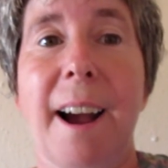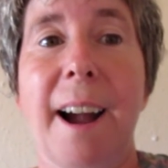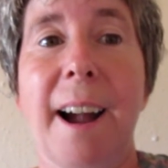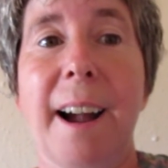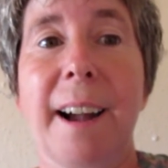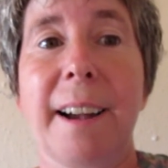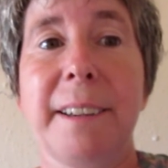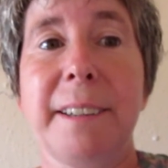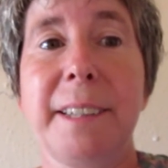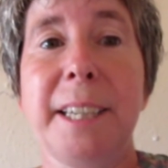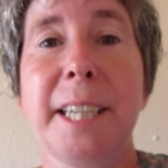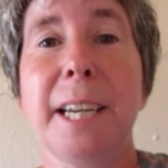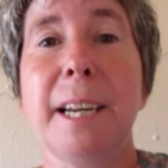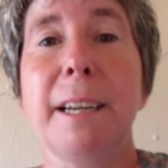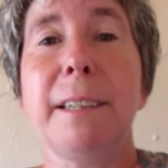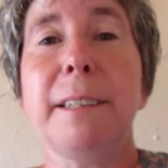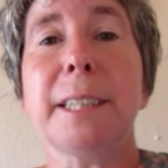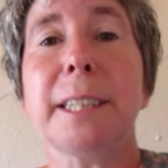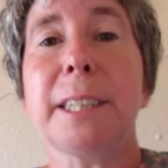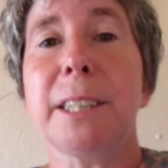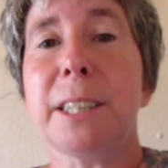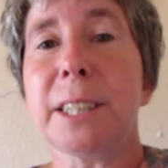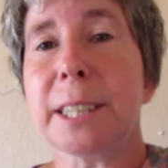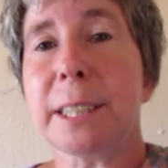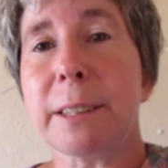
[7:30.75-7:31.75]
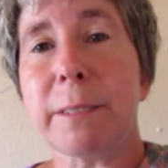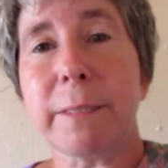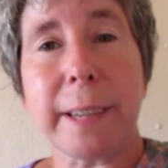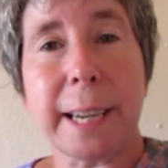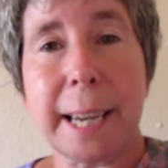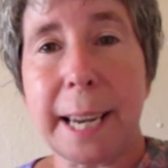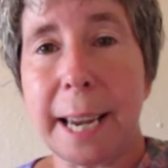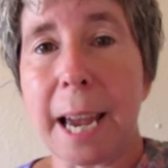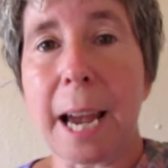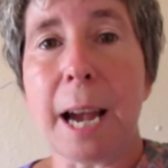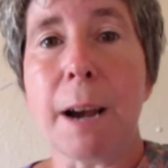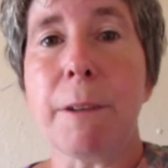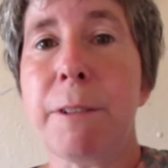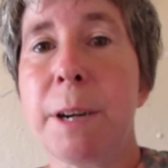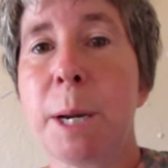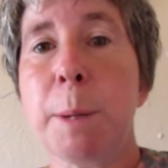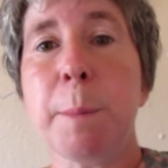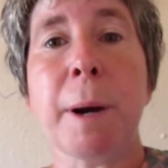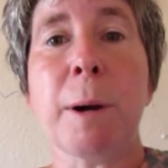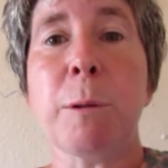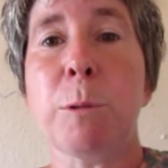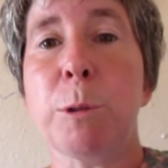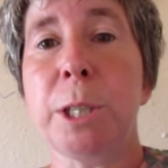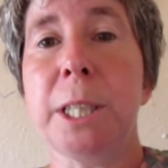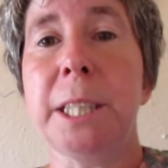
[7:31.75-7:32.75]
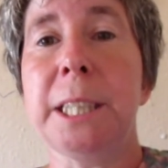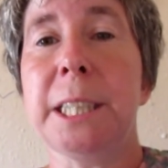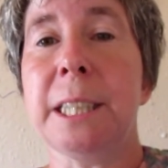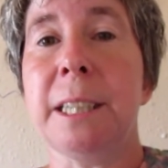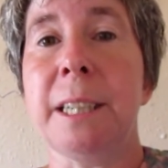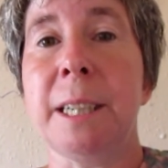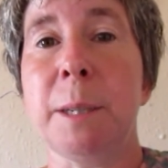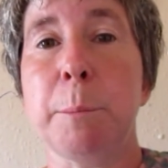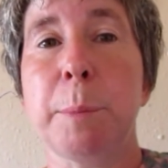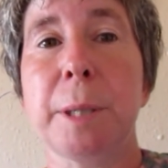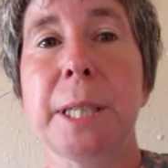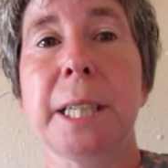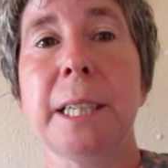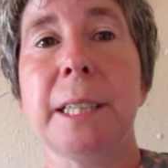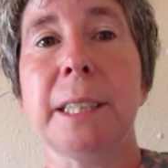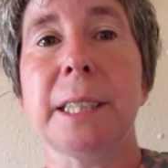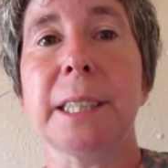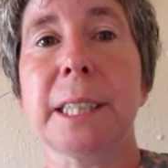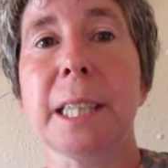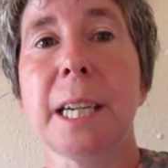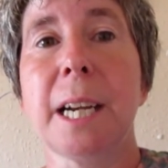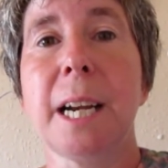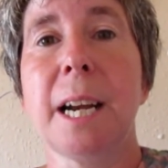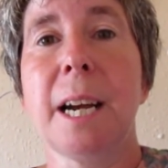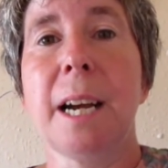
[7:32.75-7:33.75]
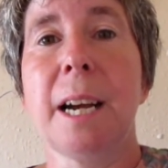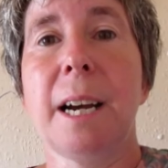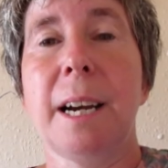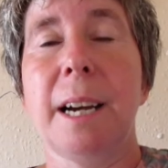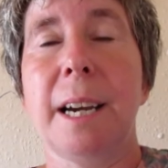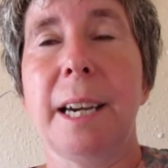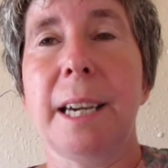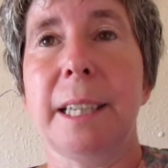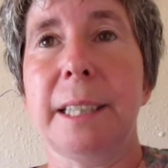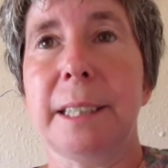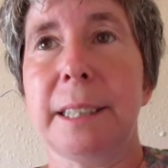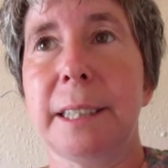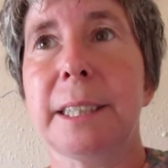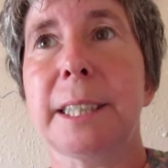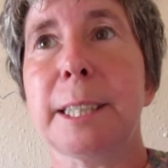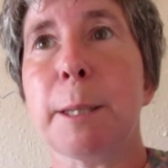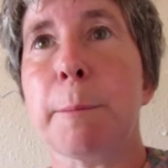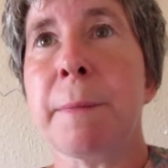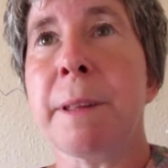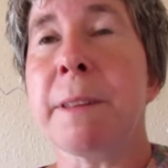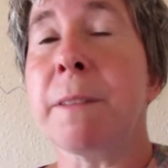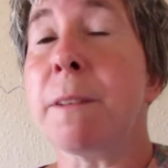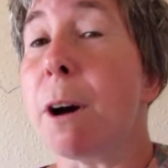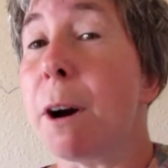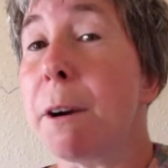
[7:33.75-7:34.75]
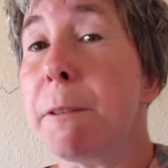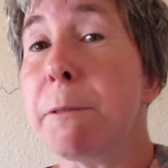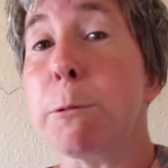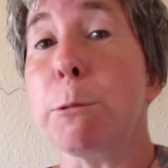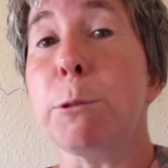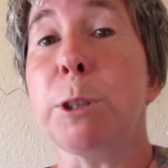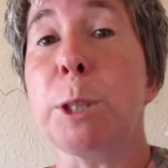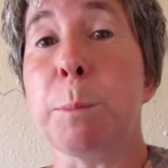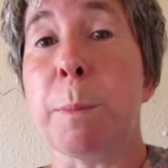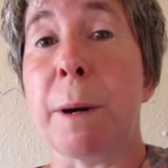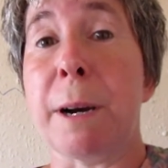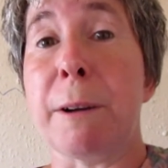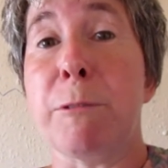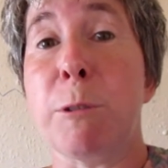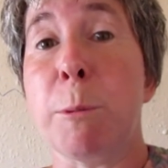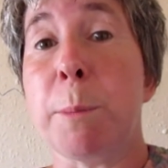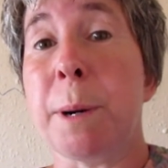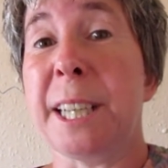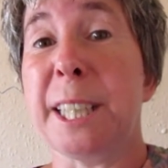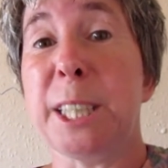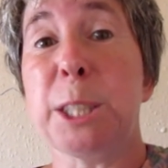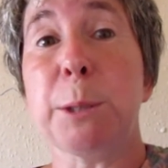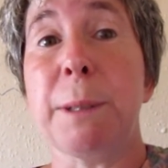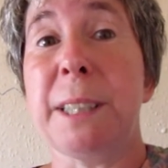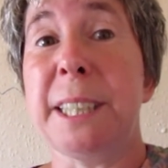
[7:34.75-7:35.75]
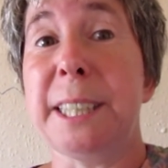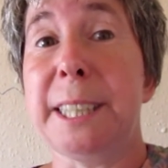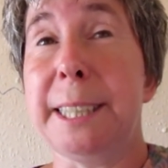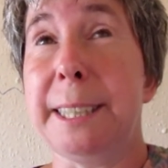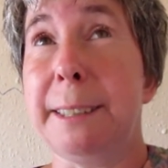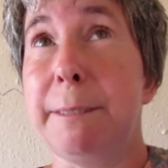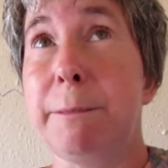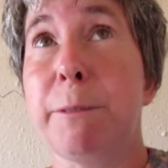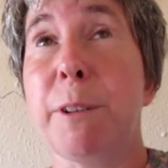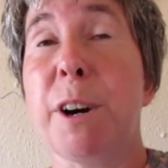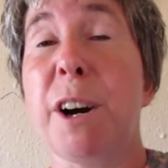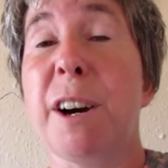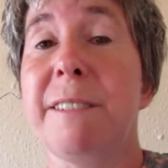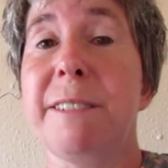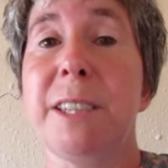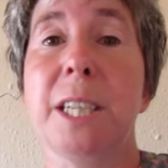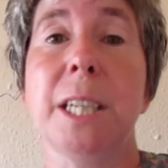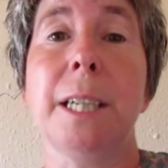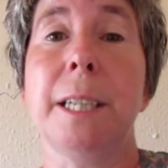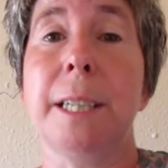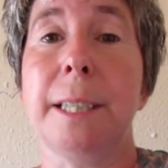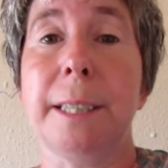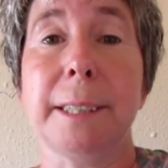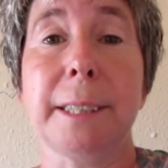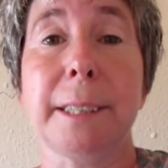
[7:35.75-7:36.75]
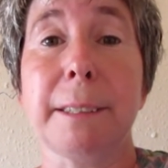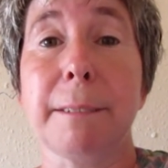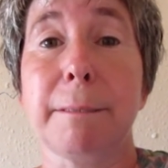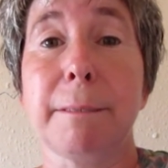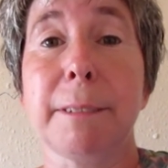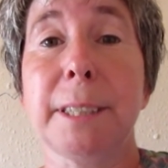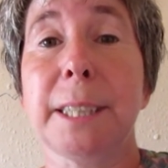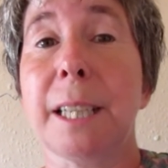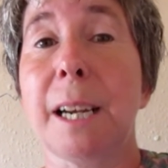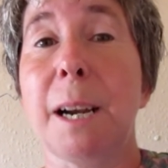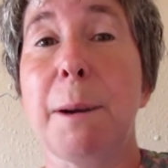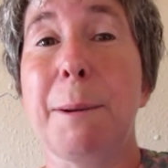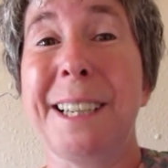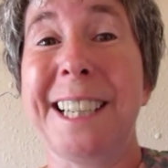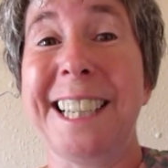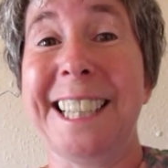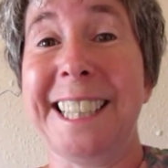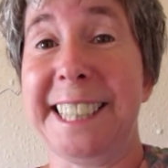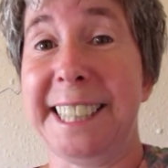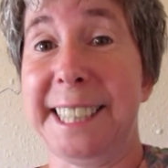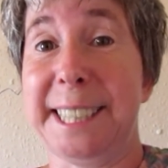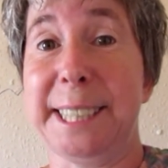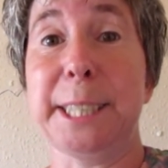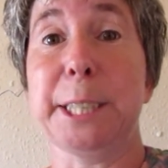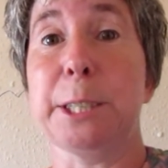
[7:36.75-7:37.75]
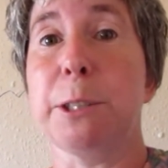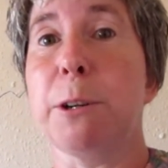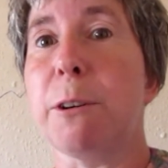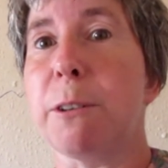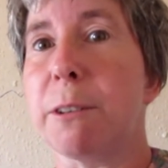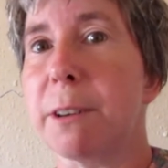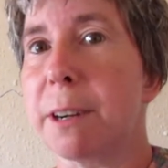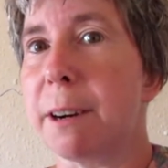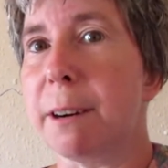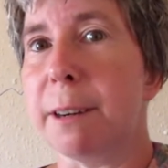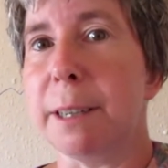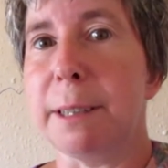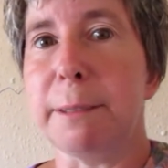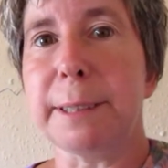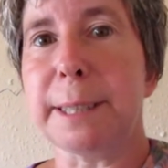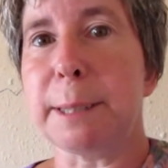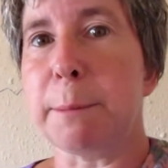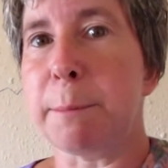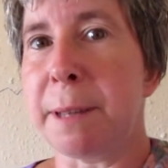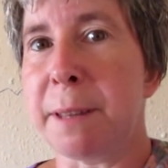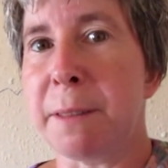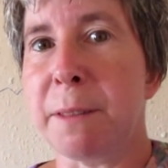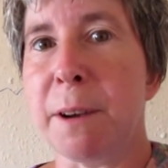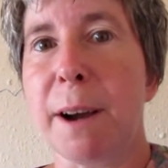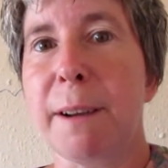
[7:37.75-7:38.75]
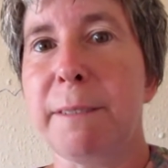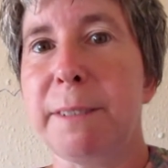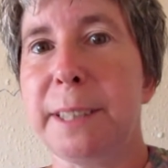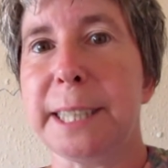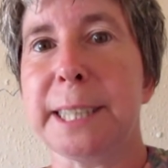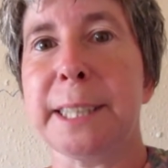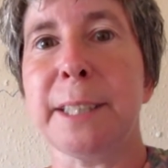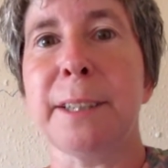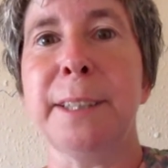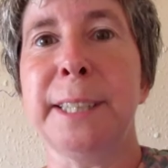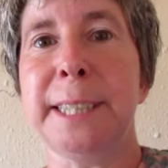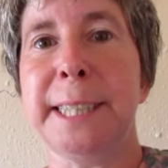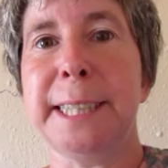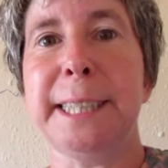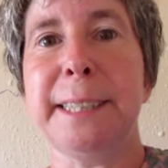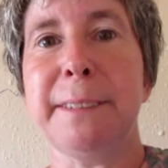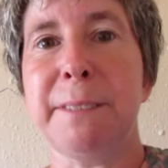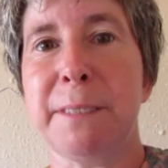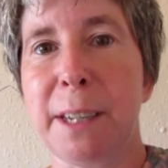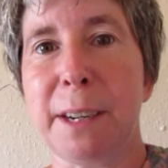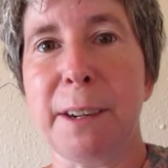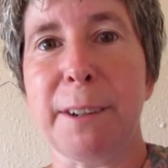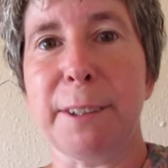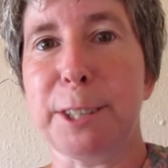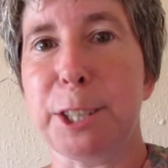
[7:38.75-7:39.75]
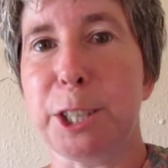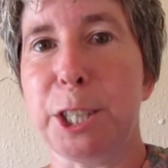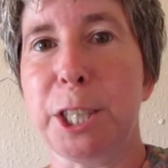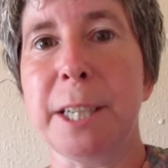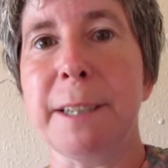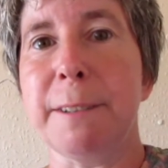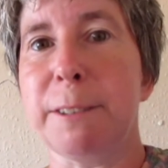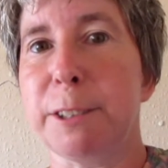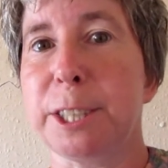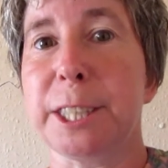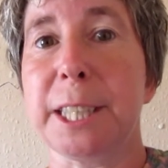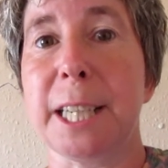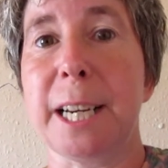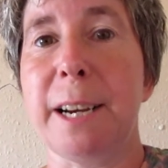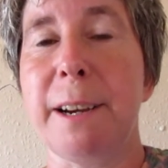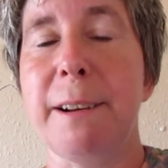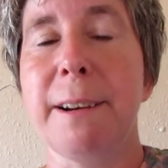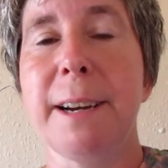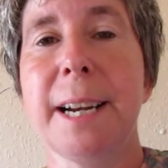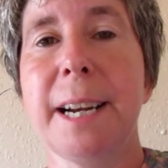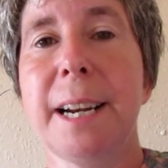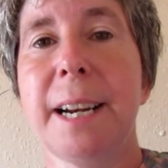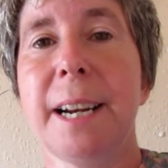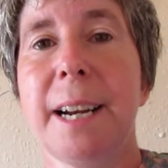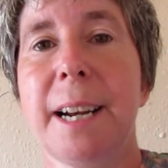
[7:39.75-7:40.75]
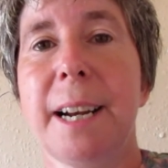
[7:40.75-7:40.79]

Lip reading: And, you know, just think carefully about what you're doing, because it's something that I've thought about for about 25 years. So it's not kind of something that I've decided in the last year or so.